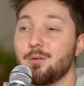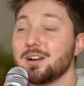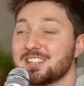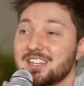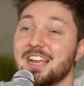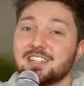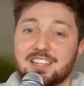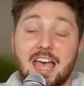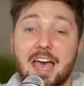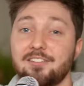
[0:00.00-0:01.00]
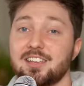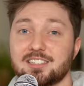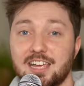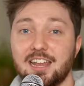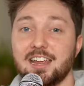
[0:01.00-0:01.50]
I want to say it's the
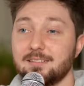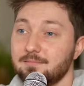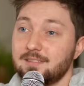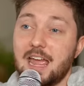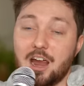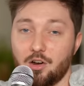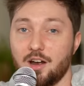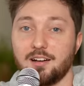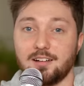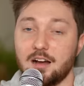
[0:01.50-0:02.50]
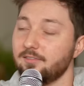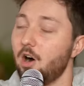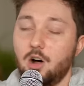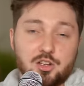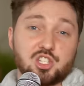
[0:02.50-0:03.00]
heaviest hitting era of
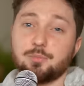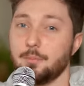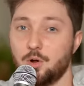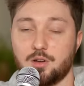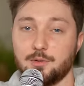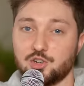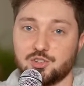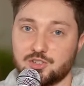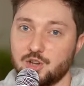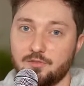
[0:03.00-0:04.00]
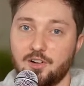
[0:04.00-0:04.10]
all Super Bowl commercials so